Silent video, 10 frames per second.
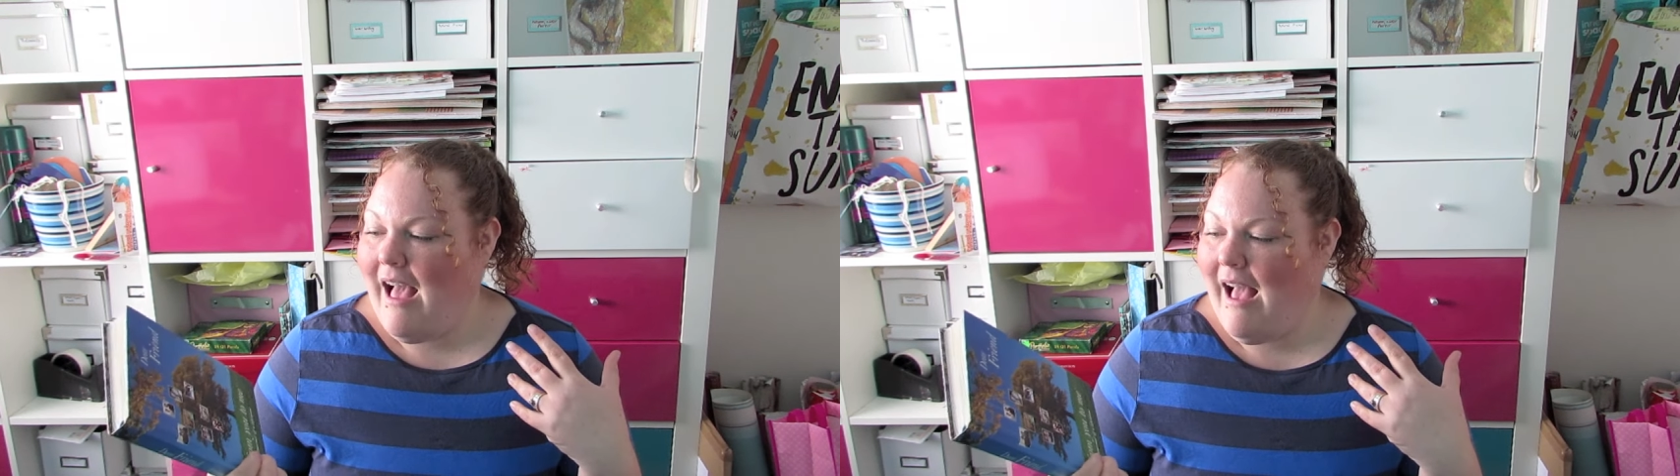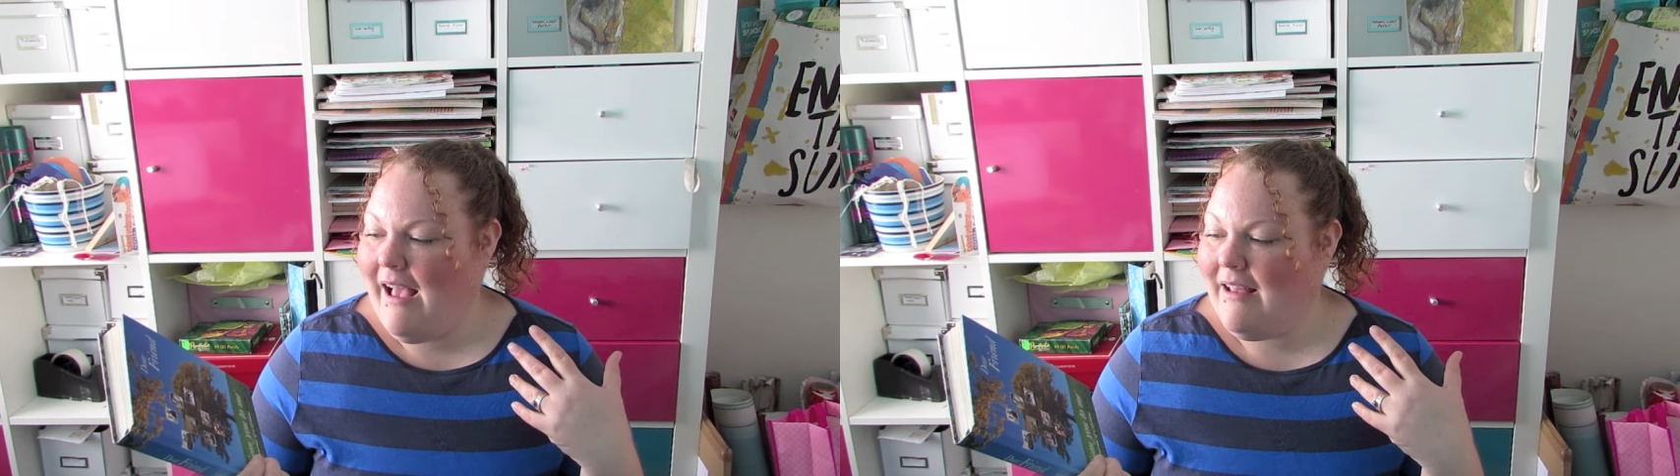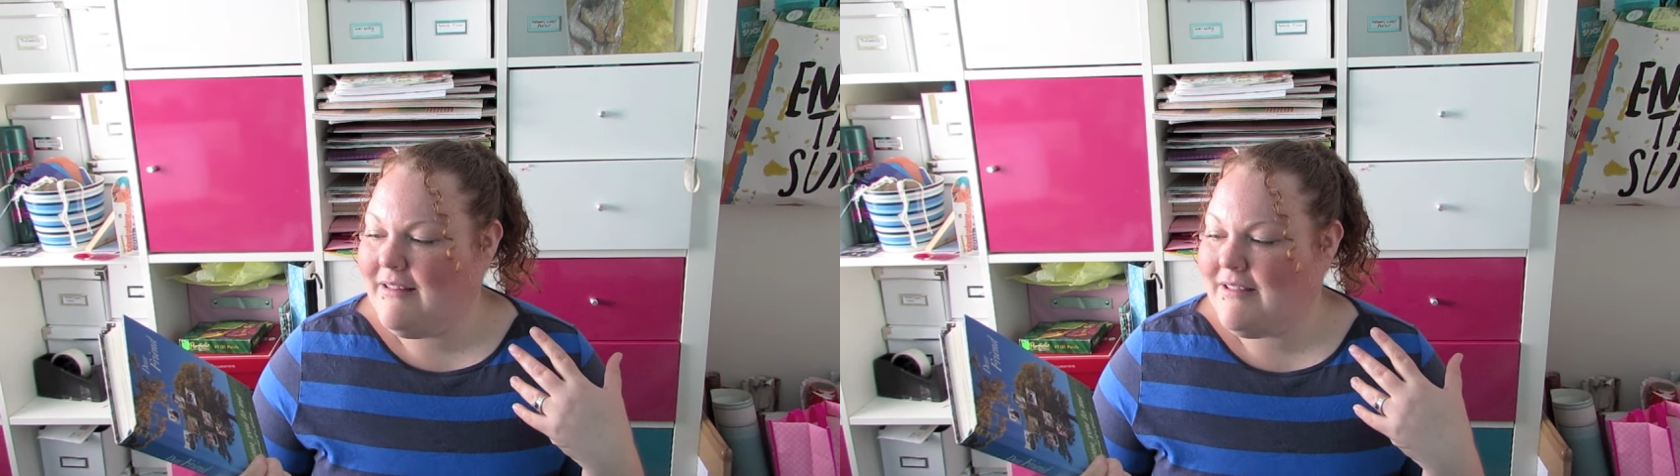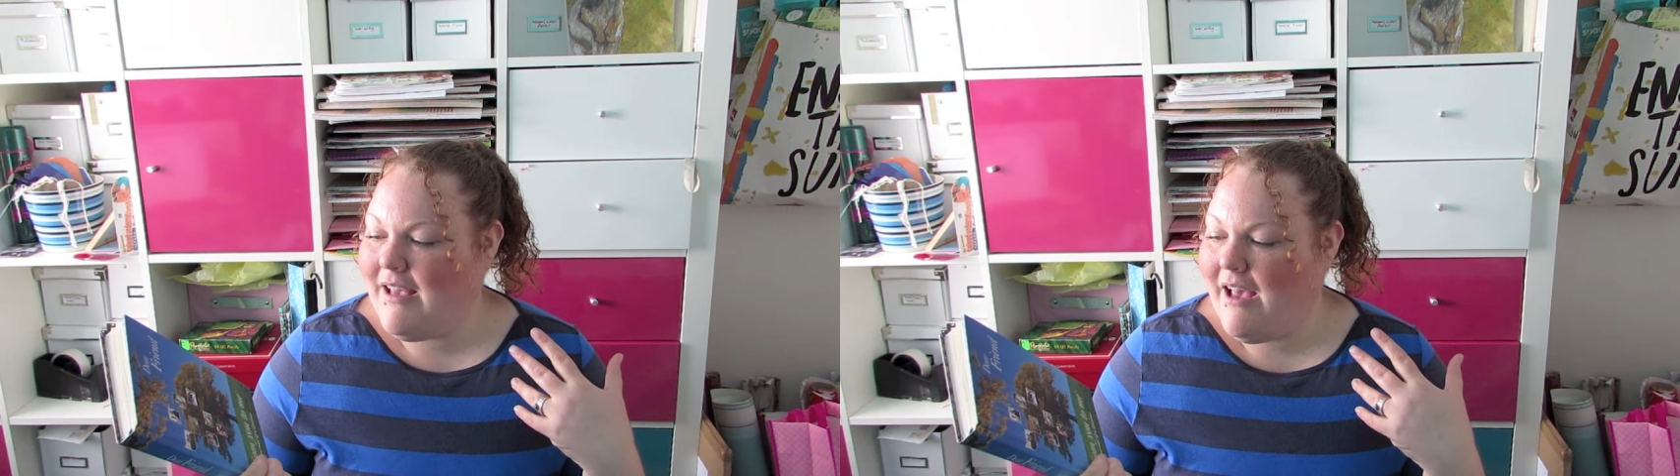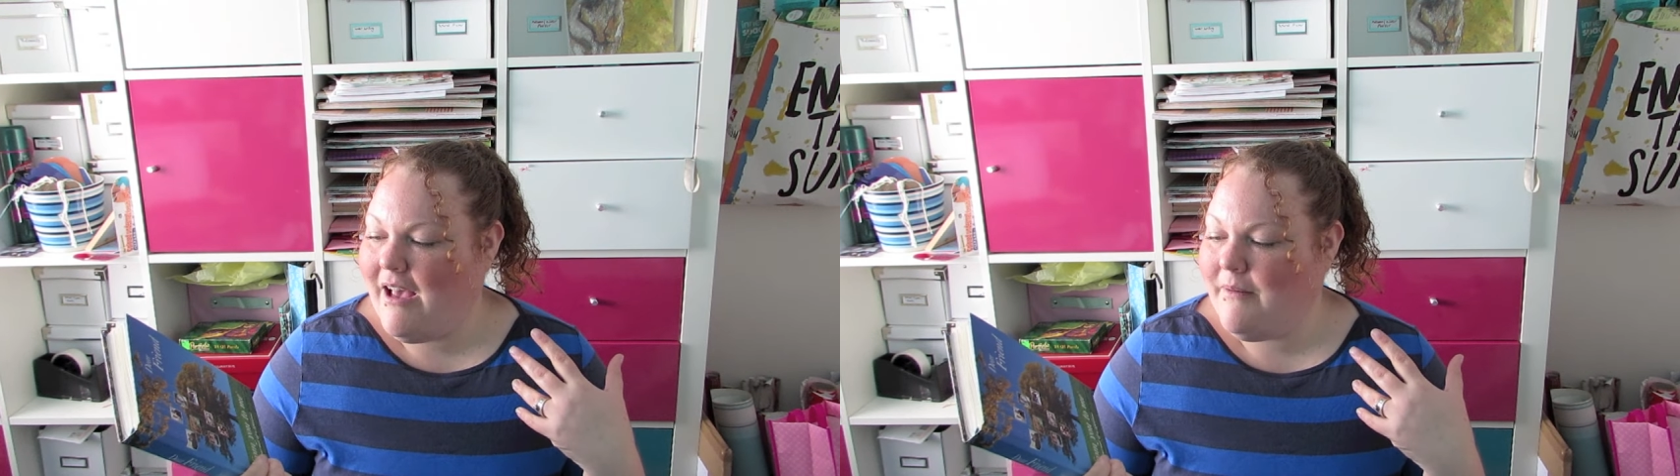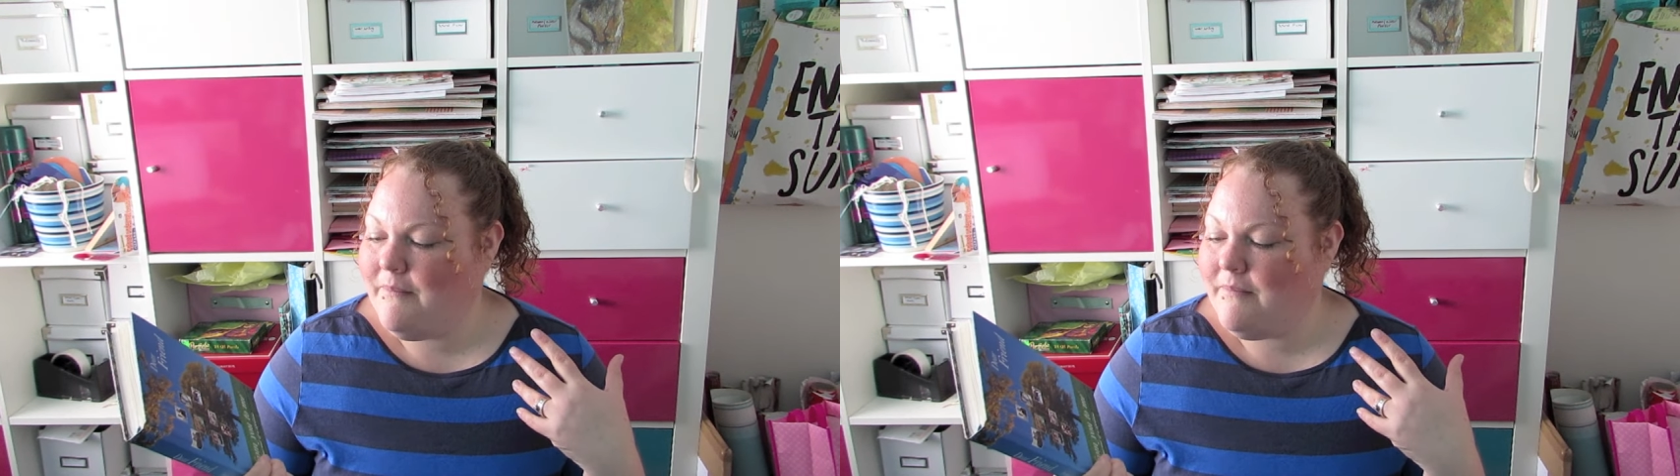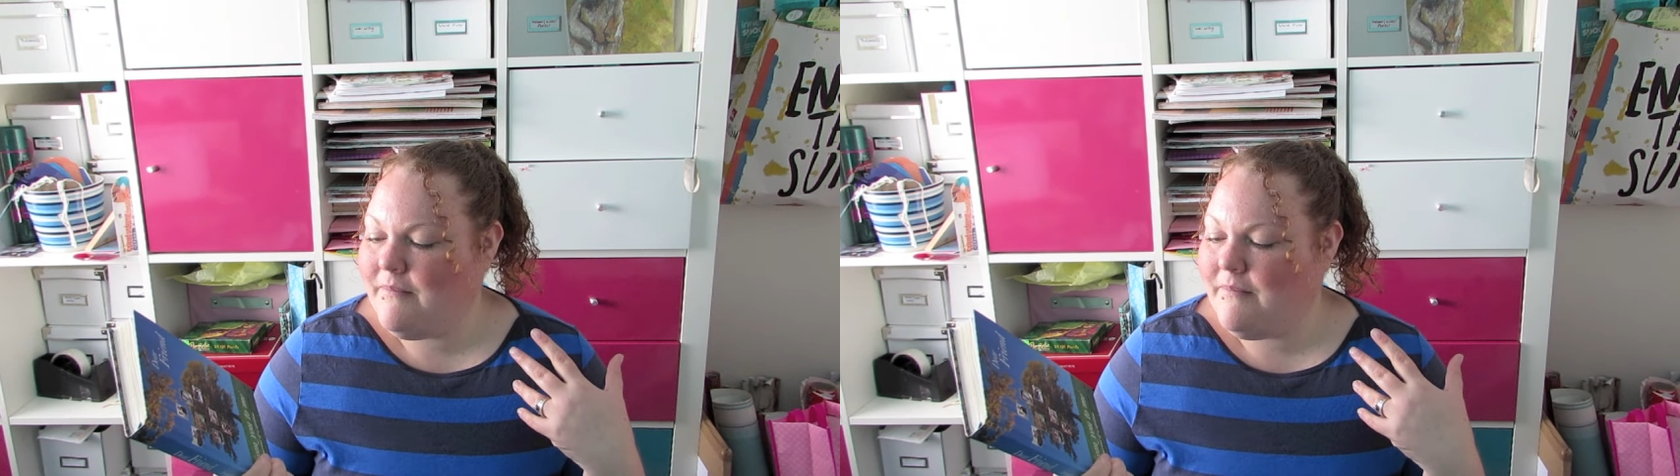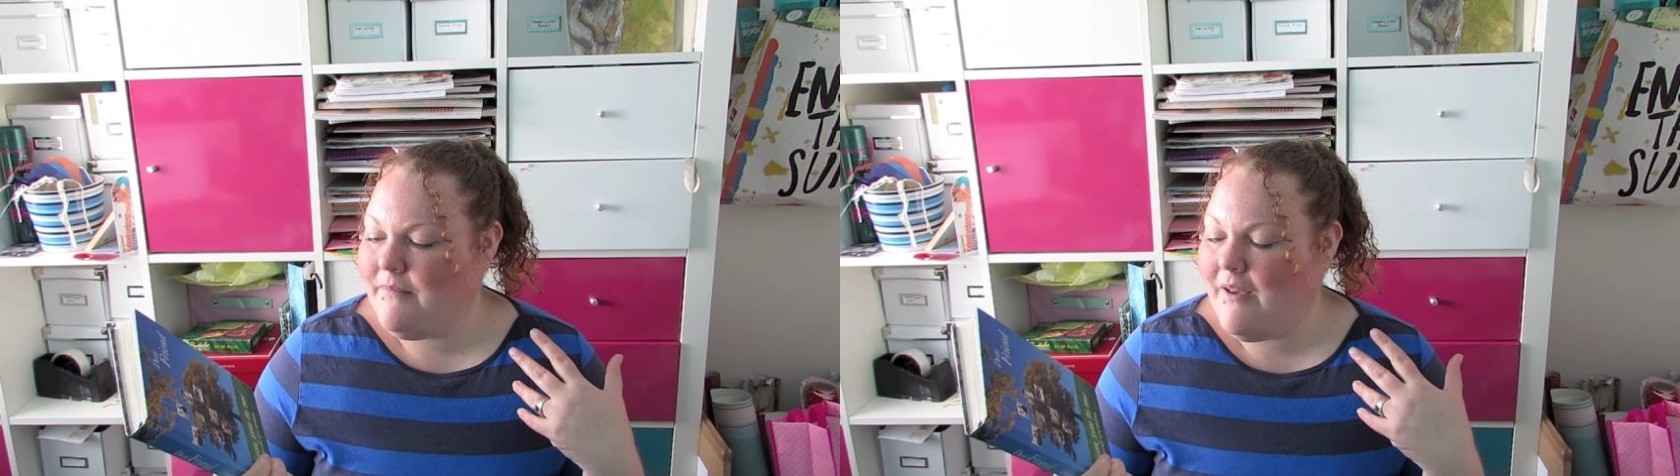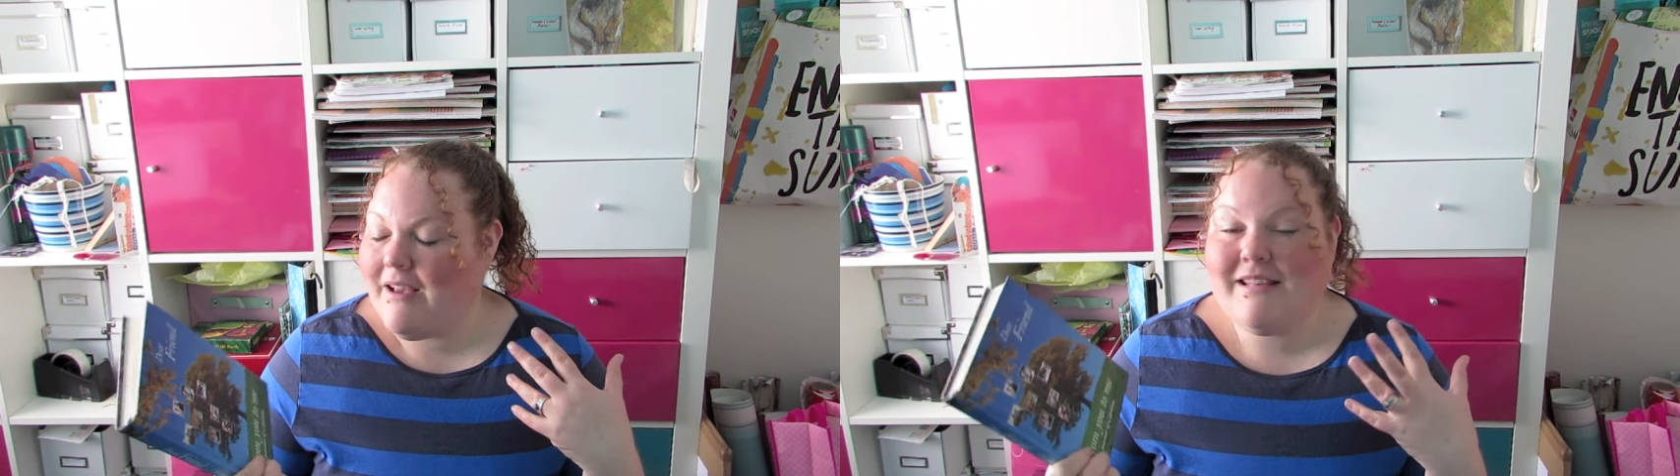And I